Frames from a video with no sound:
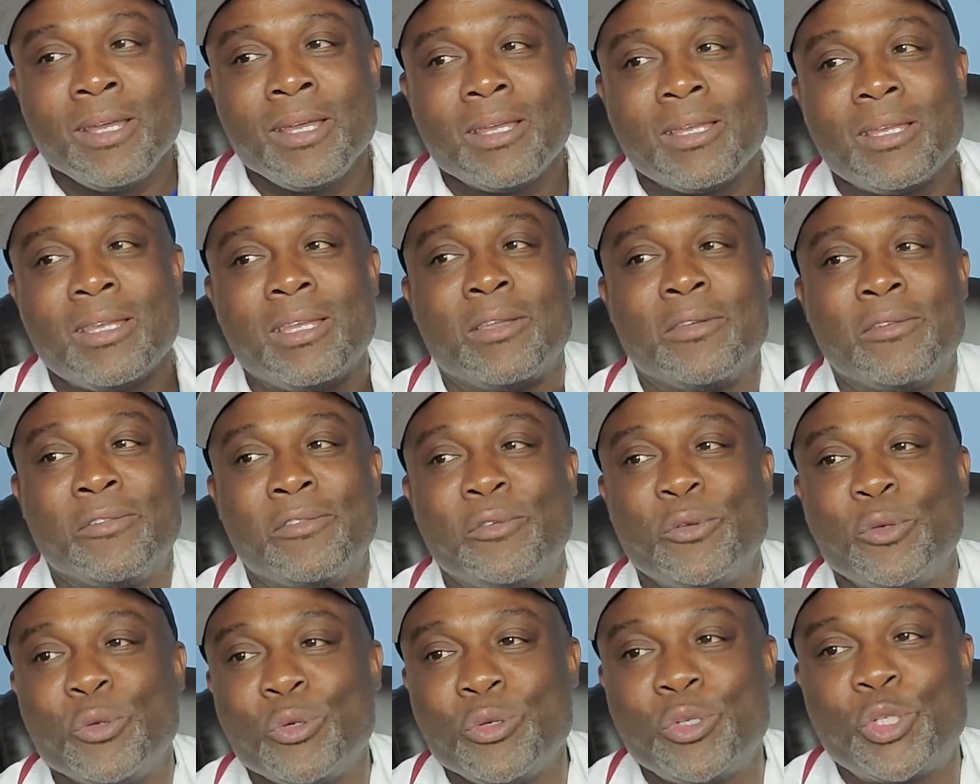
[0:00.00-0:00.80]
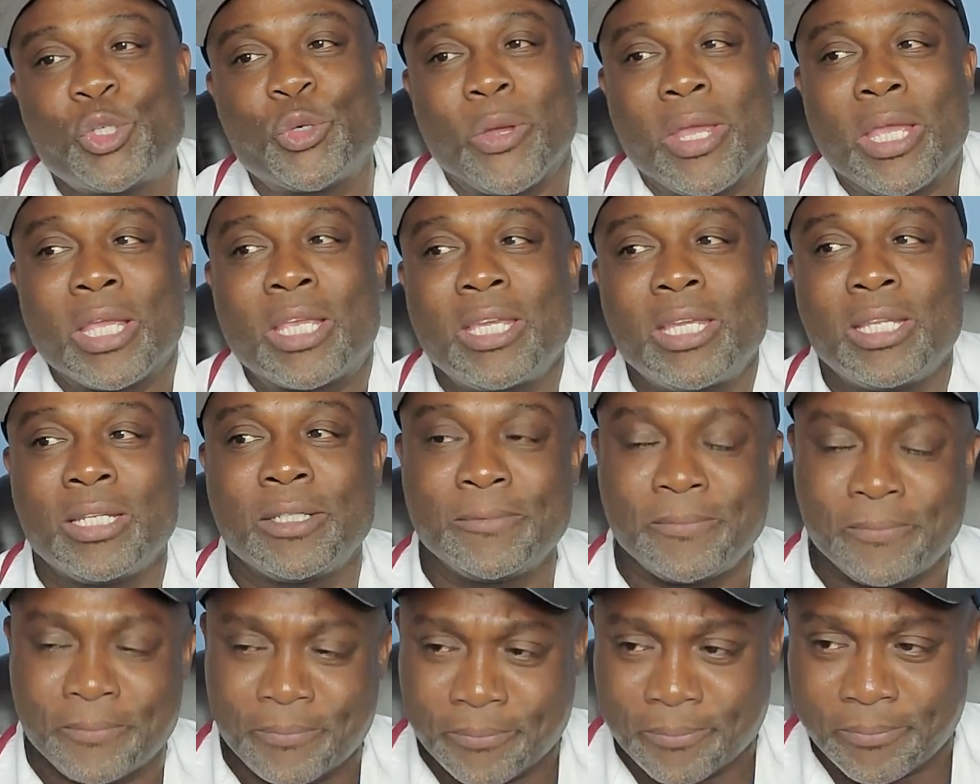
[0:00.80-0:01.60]
If you're
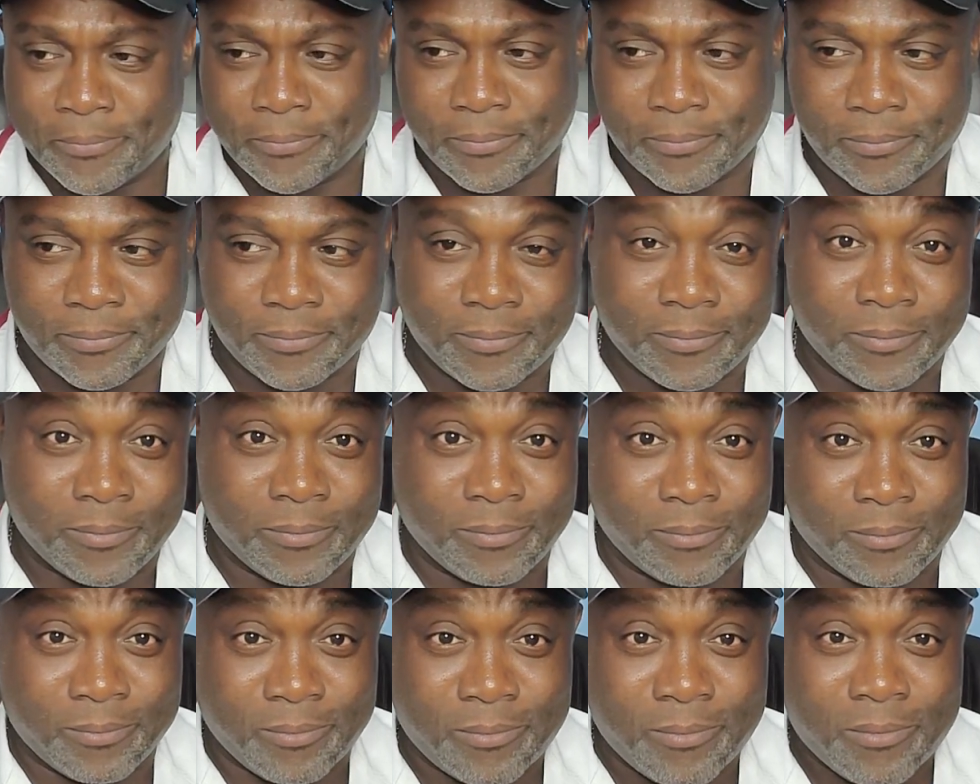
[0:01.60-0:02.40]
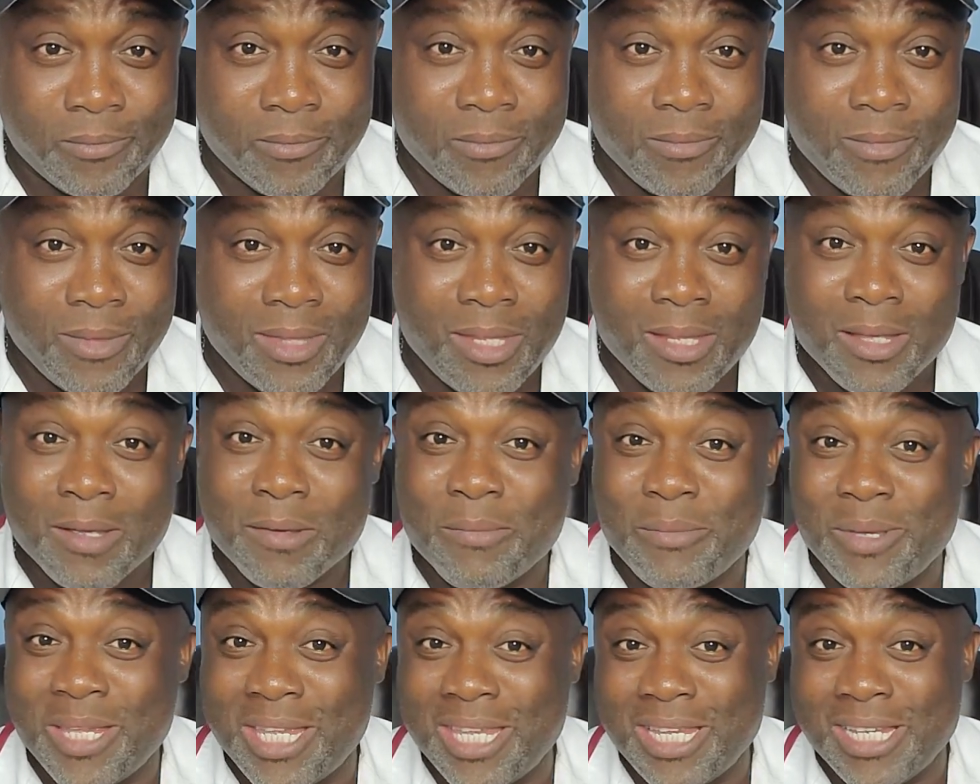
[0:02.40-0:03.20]
drinking
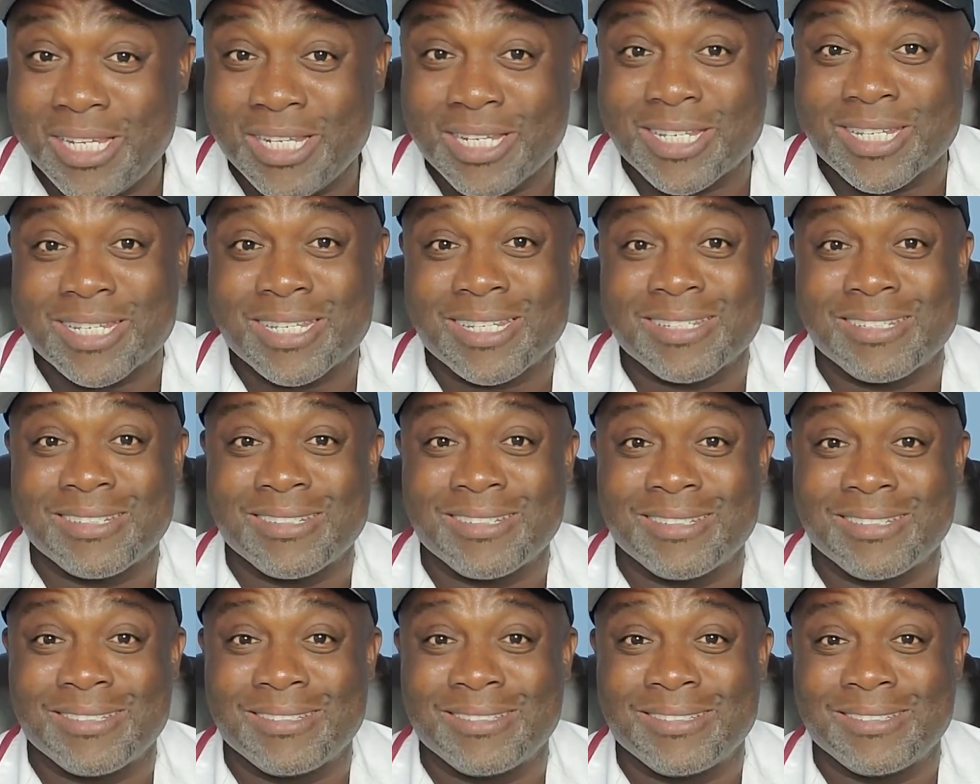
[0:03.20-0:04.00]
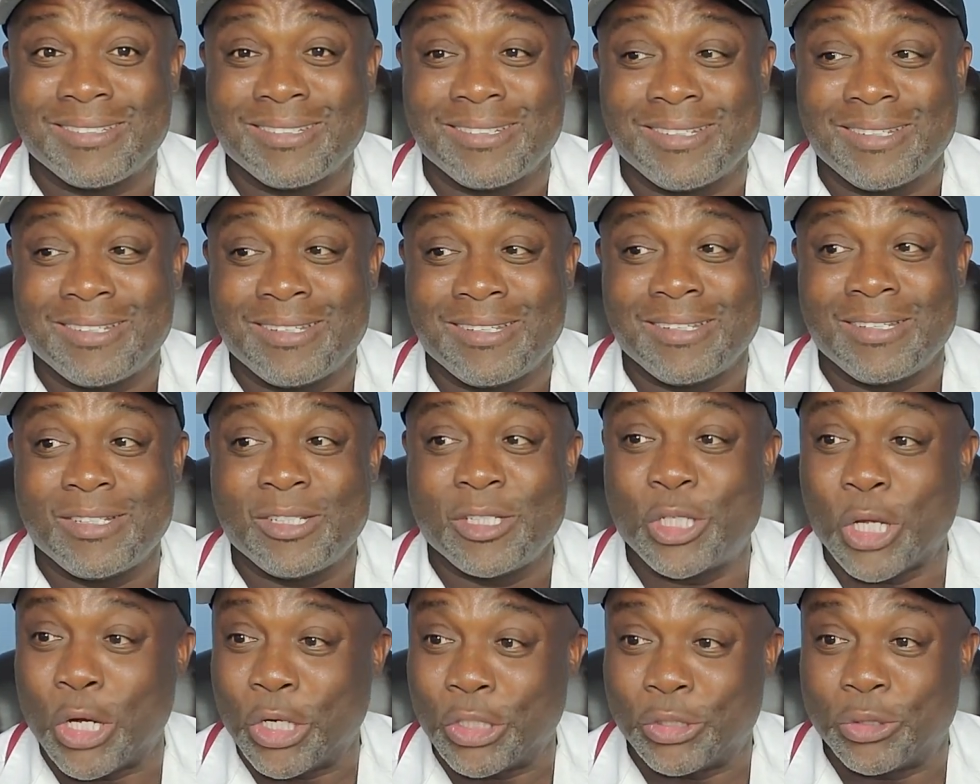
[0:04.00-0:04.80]
beers,
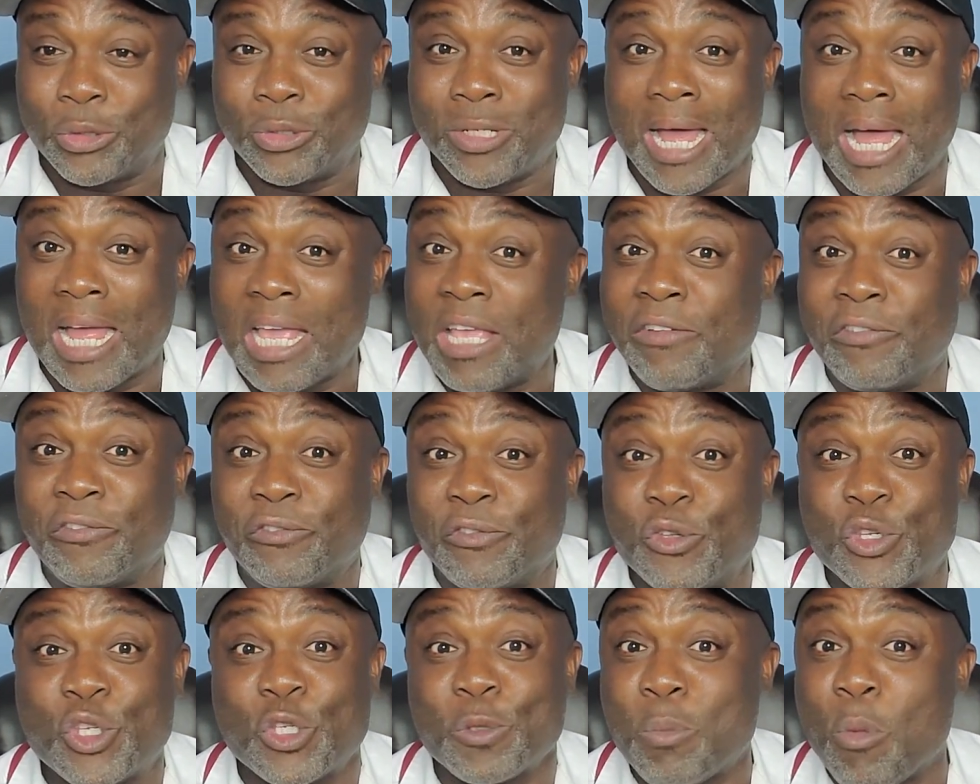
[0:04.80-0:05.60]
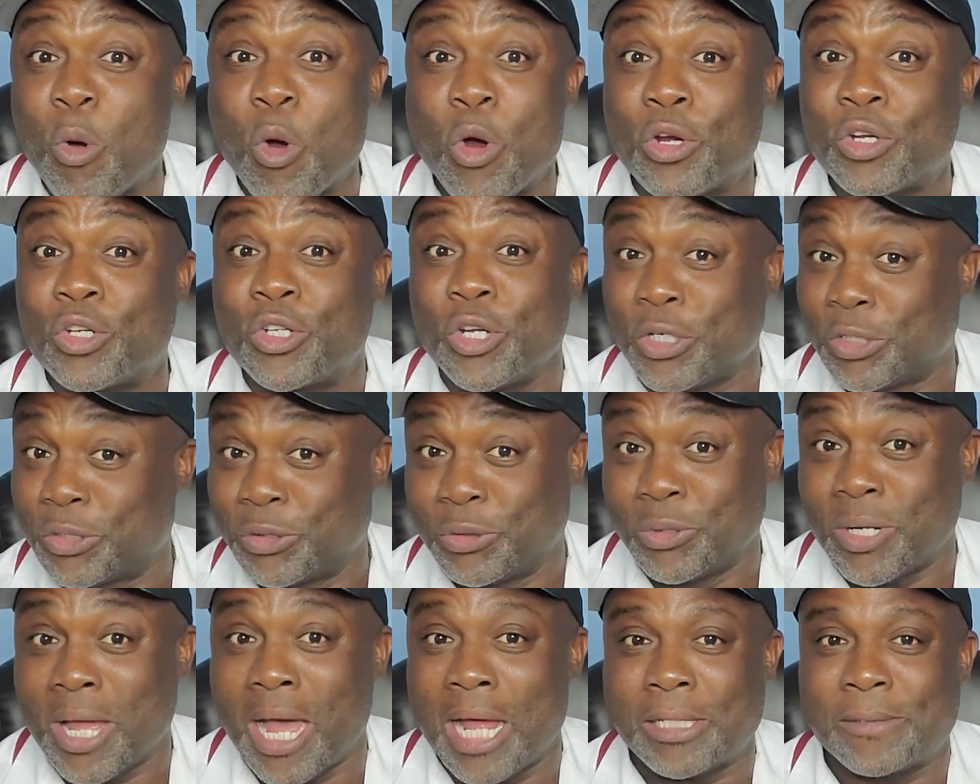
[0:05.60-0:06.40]
don't do that. If you smoke, don't
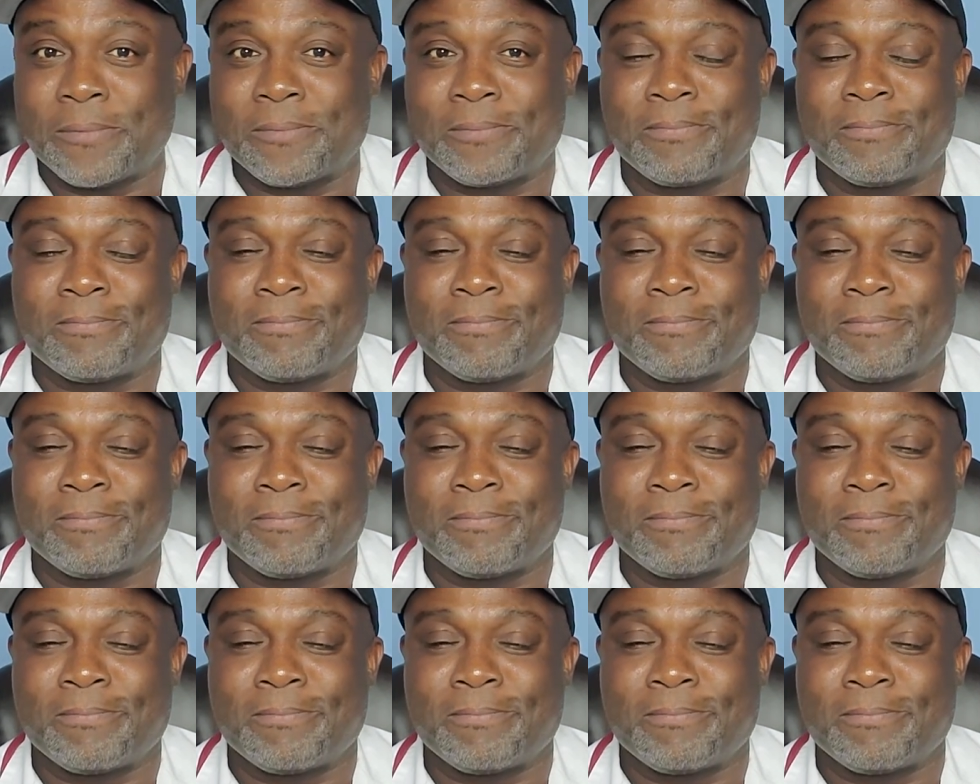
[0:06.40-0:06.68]
do that.